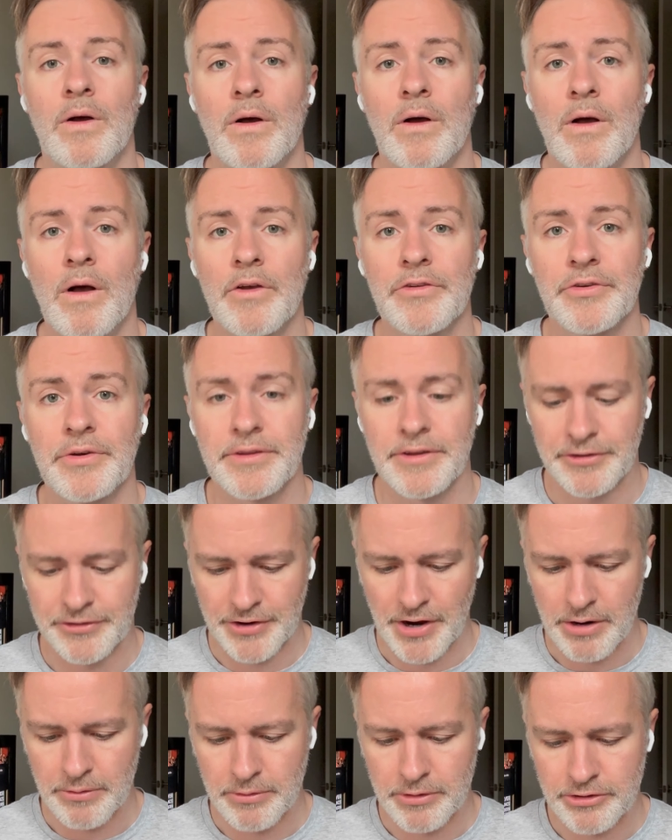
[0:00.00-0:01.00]
Also on the
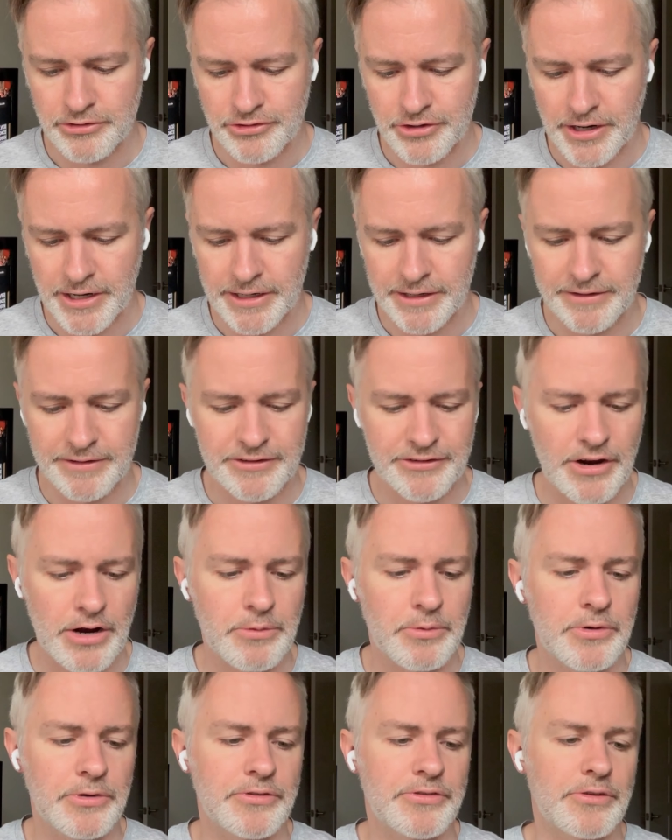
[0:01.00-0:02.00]
Star Wars train is Star
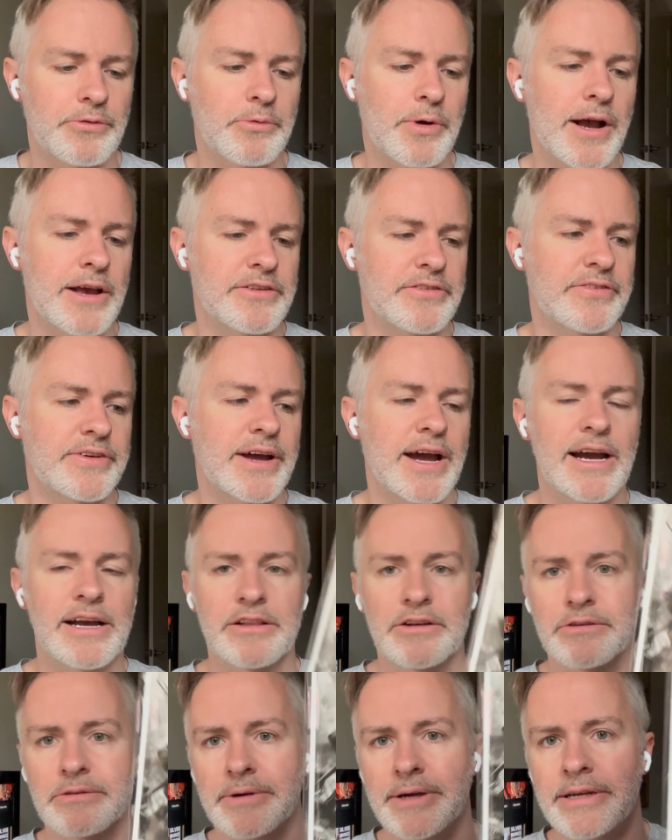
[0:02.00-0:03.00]
Wars The Rise of
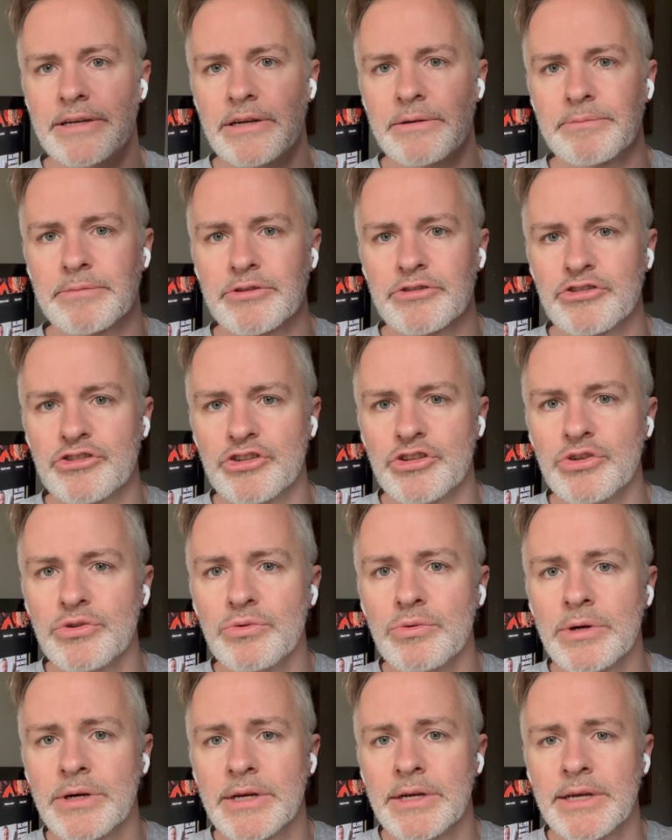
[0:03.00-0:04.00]
Kylo Ren number
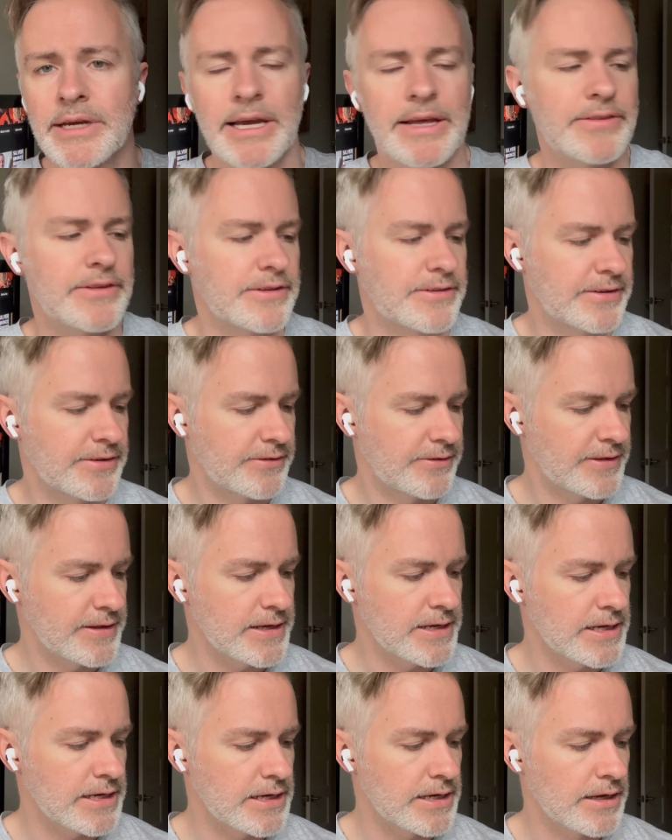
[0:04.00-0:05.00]
two, and this is
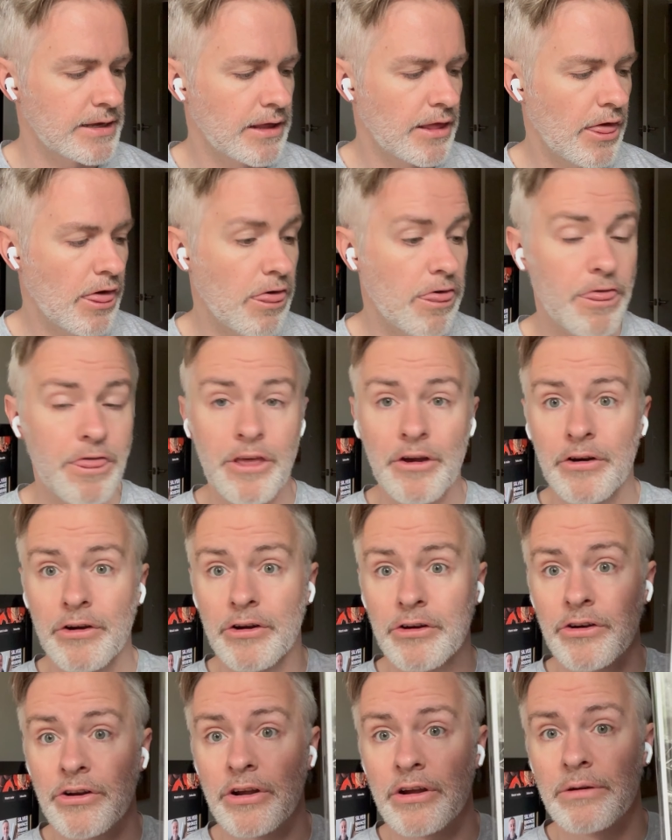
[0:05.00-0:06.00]
the
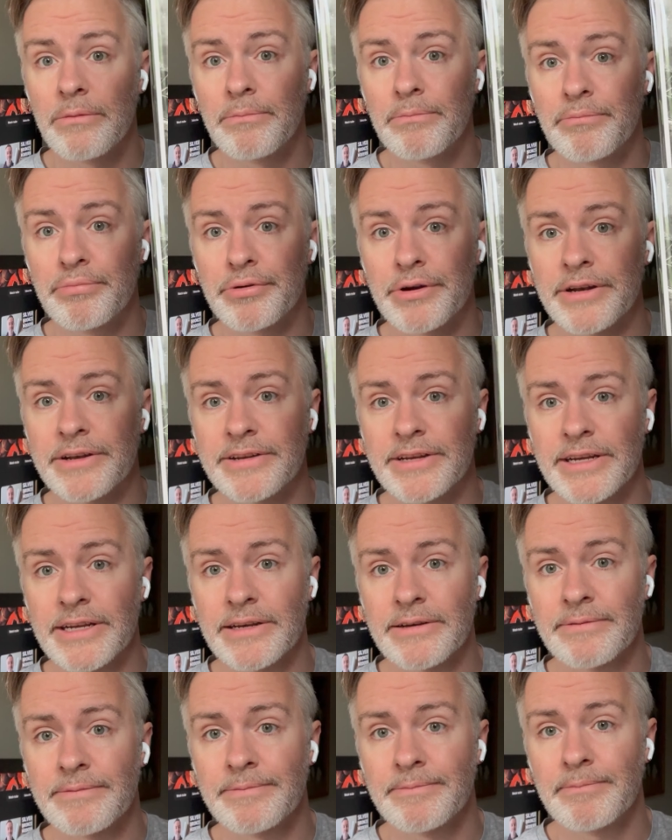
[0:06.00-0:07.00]
third
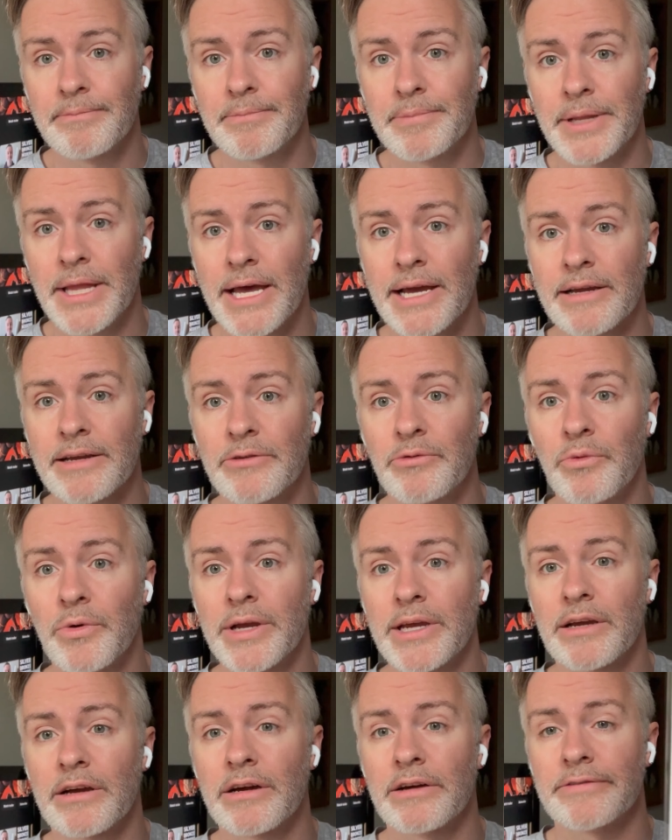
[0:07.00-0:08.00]
printing, black and
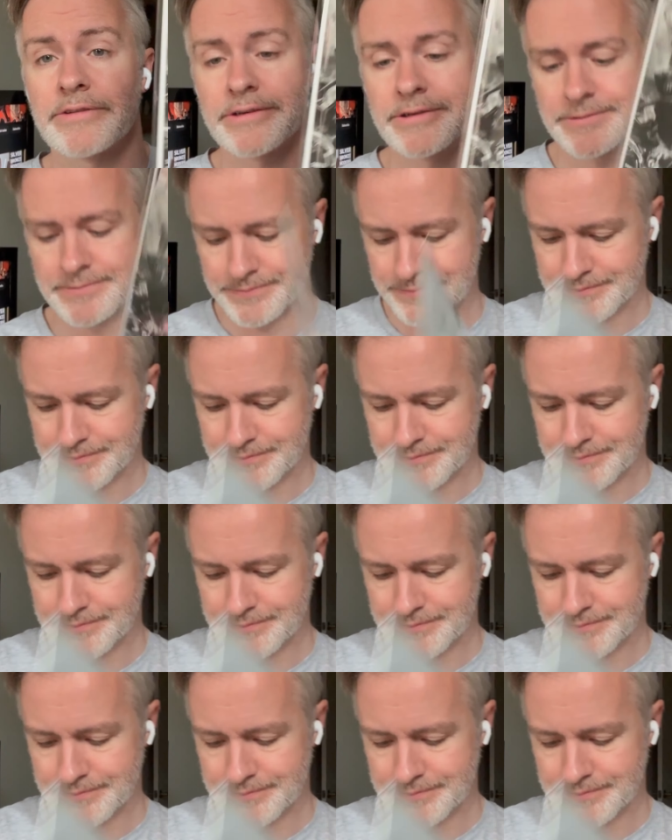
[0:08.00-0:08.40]
white cover.